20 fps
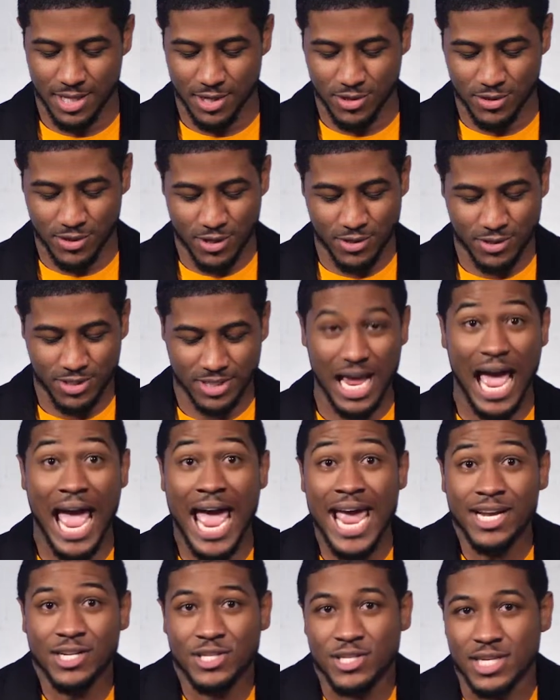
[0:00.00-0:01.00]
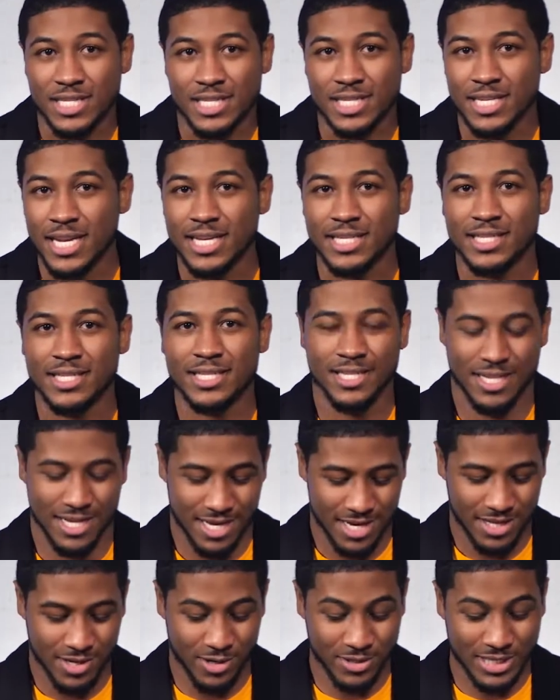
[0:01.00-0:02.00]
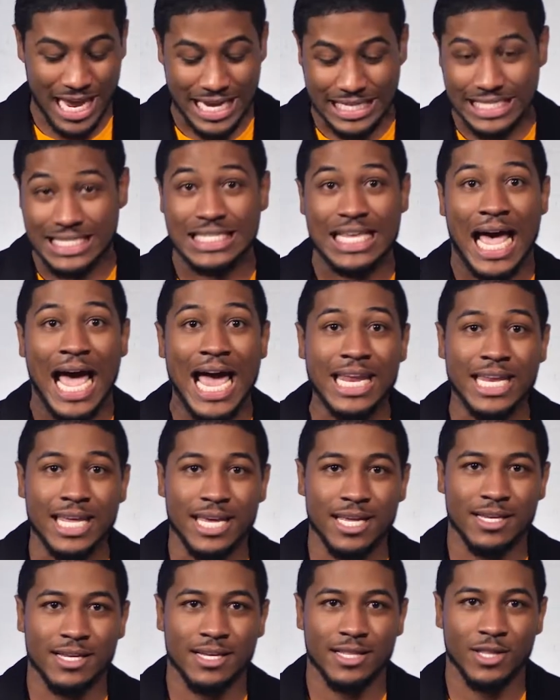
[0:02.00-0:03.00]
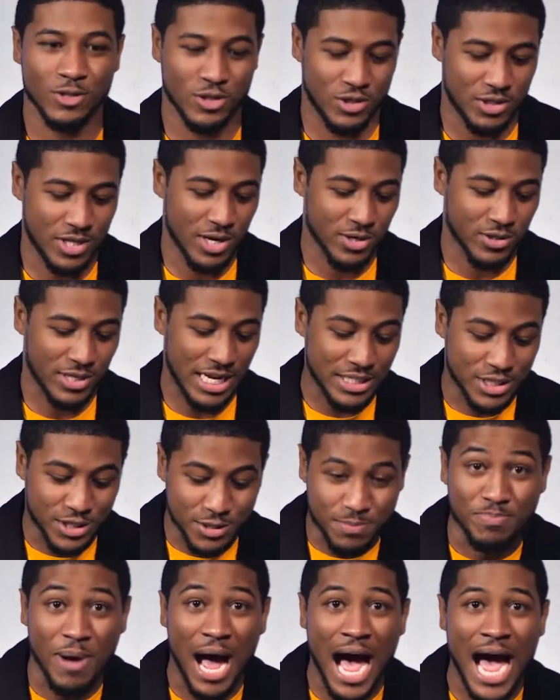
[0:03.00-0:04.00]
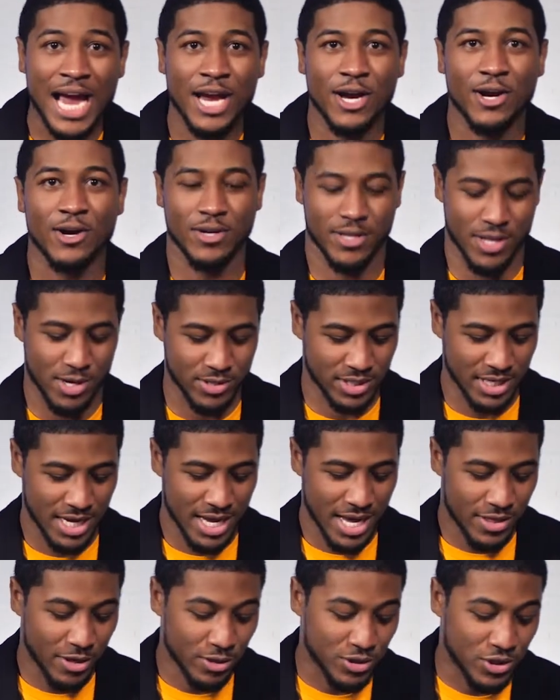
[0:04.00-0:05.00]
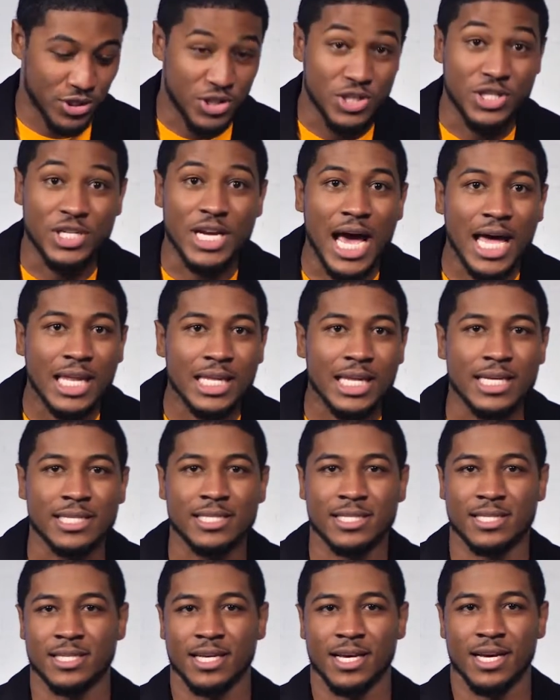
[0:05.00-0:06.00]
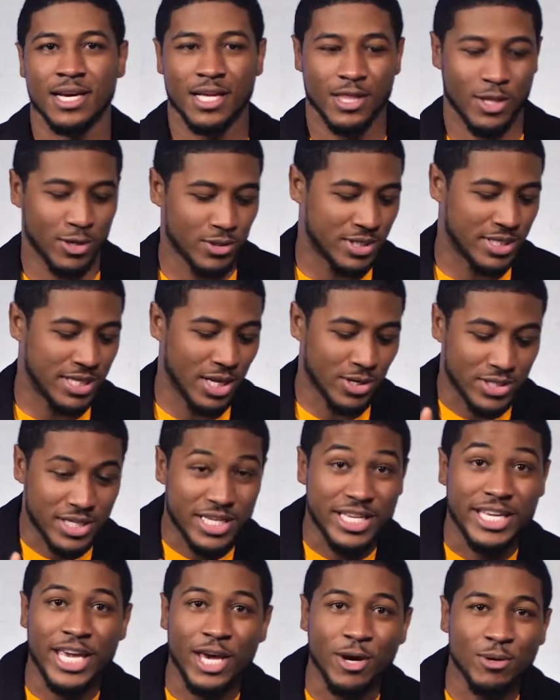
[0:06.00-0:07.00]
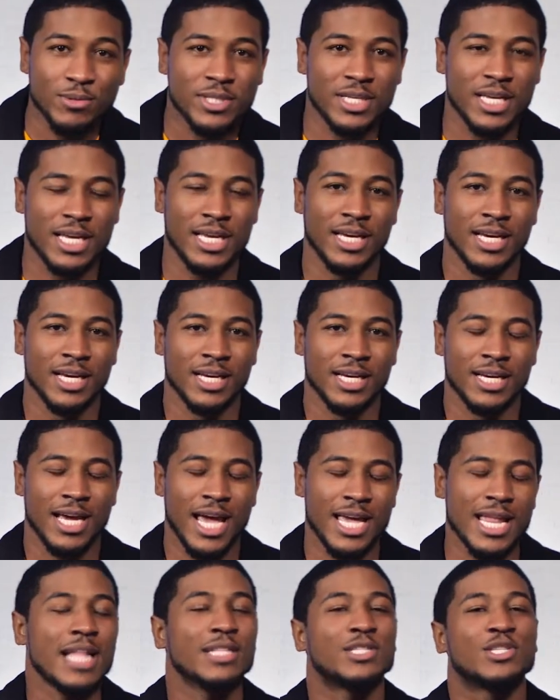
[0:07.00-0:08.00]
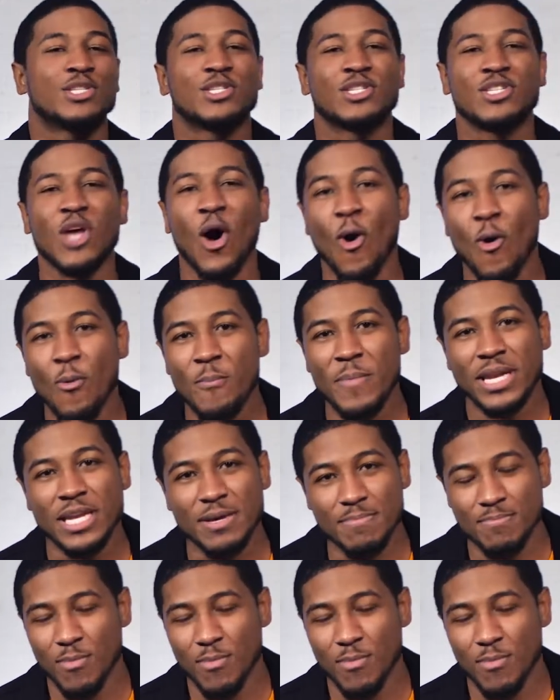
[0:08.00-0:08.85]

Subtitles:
There's anxiousness, there's excited, there's inspired, there's jealous, there's guilty, and so many